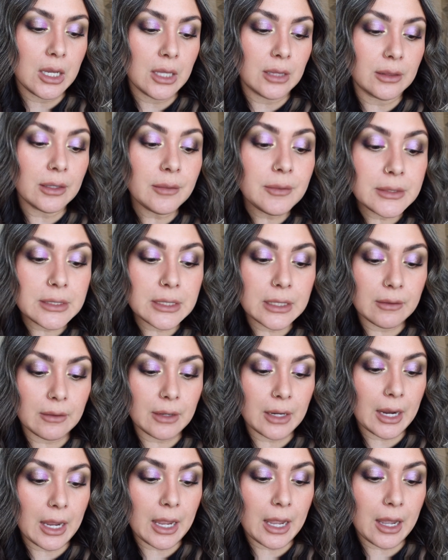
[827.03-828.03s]
lipstick that
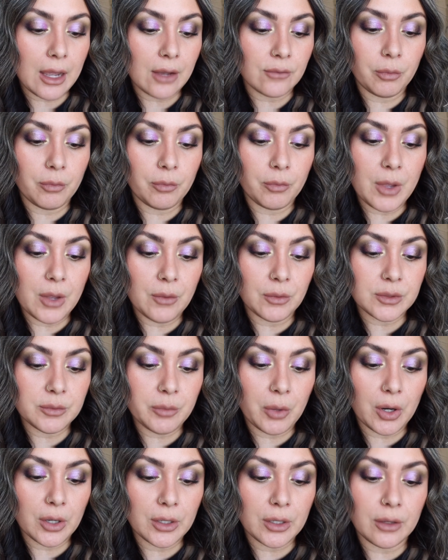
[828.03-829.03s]
I have. It was
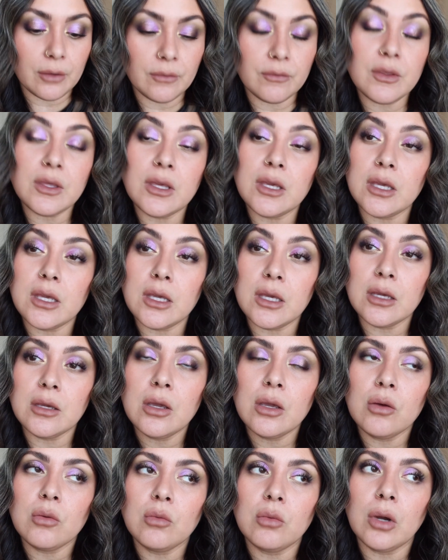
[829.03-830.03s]
part of the,
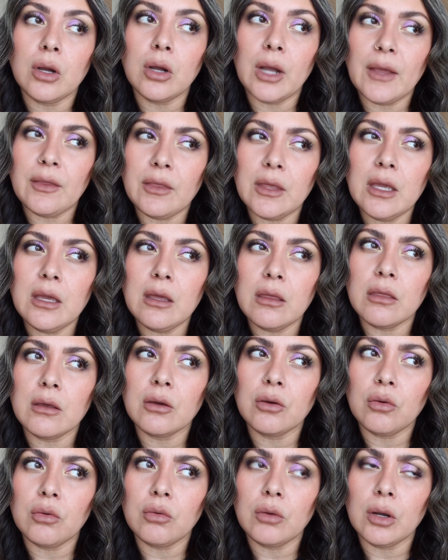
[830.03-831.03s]
well, I think the
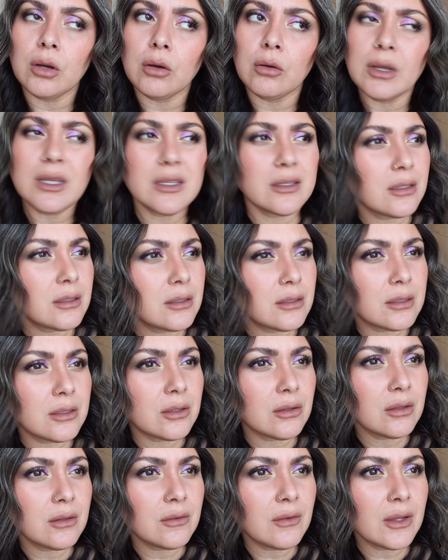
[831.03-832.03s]
Crow, is it
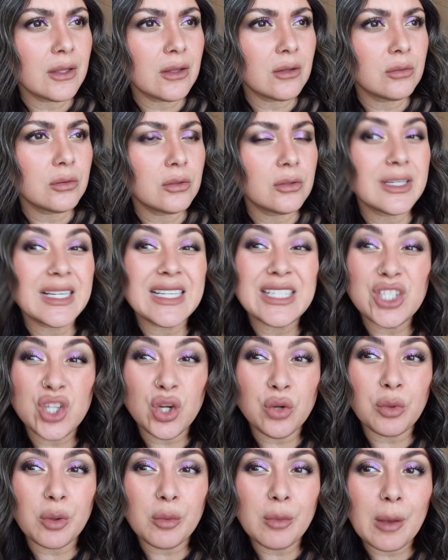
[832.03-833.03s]
still available? I
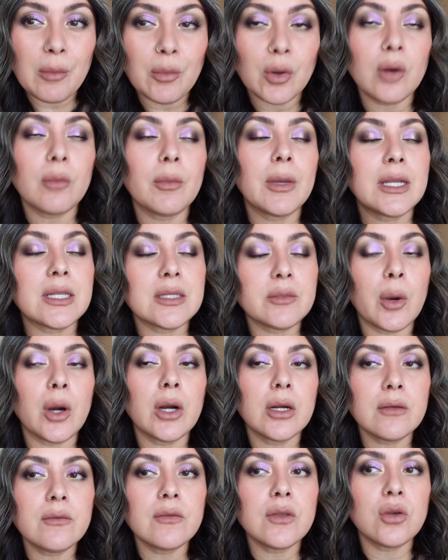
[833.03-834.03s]
don't remember, but it's
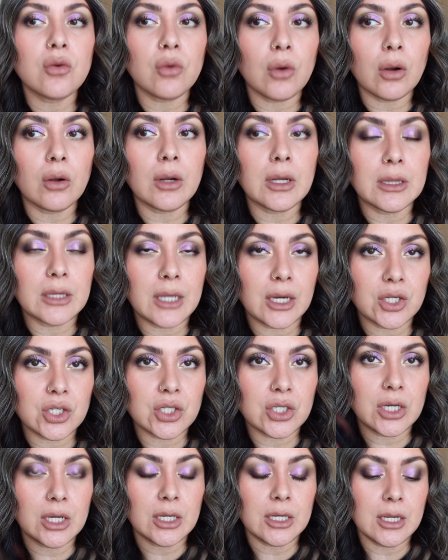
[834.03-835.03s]
part of the Crow
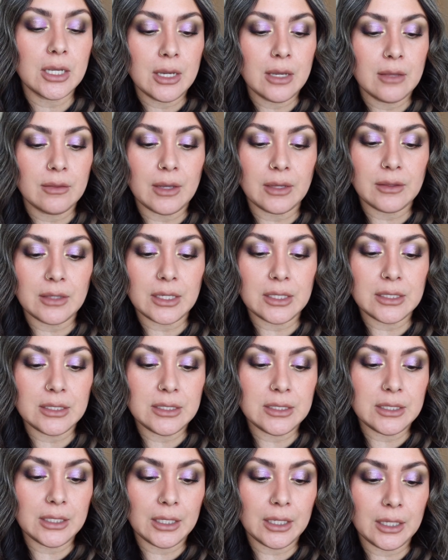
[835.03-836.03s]
collection that they
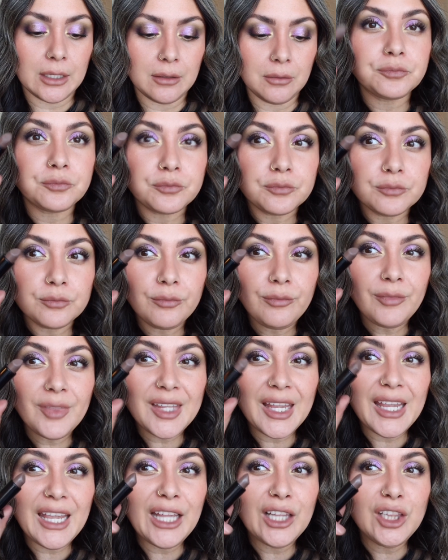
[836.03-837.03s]
did.
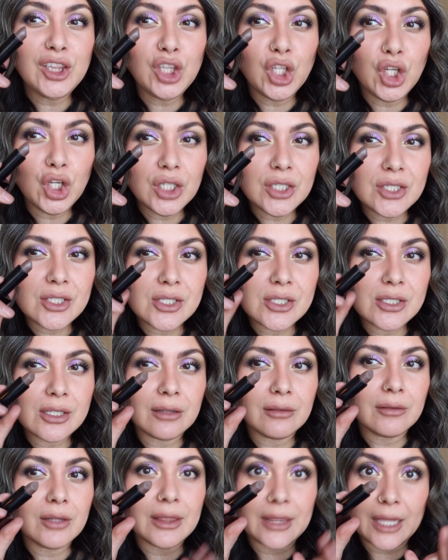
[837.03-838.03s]
It looks
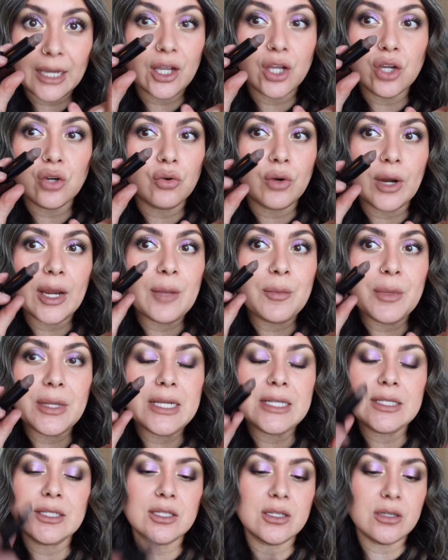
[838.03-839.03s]
like a gray, but
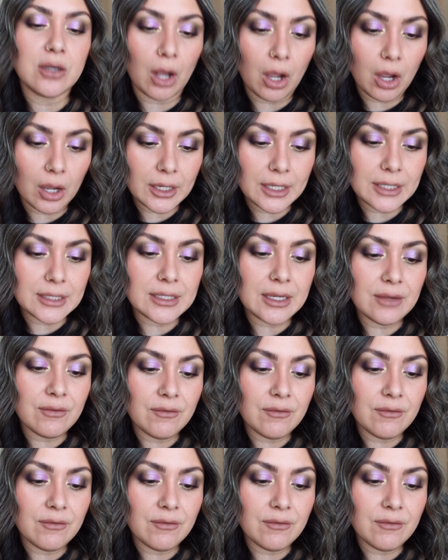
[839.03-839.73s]
it's not. It's a